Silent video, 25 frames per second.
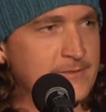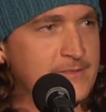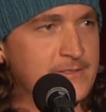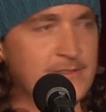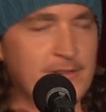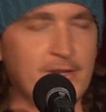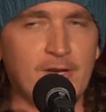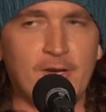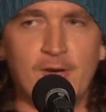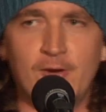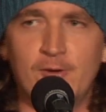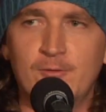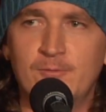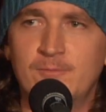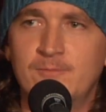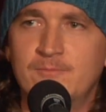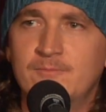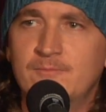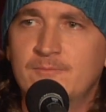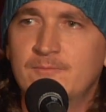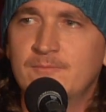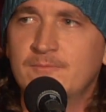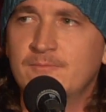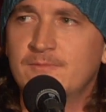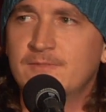So,
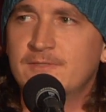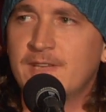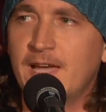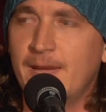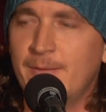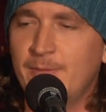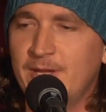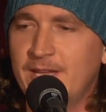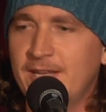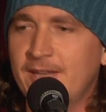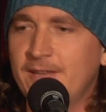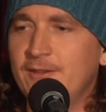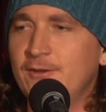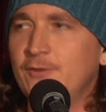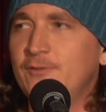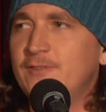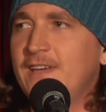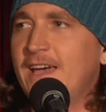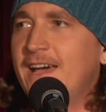time to get a new